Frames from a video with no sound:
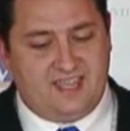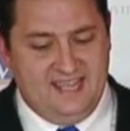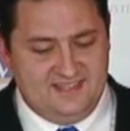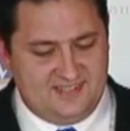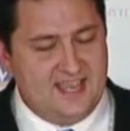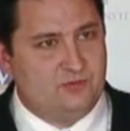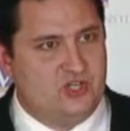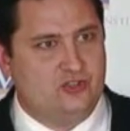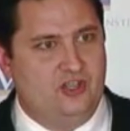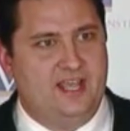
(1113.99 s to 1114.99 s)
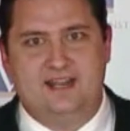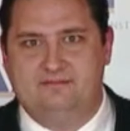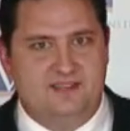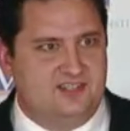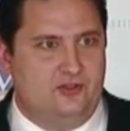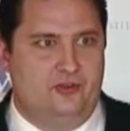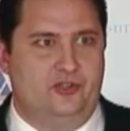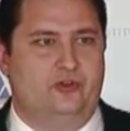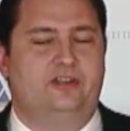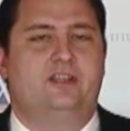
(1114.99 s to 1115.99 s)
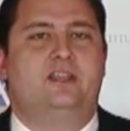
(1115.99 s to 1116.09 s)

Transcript: and says we should look at it, they still don't do it.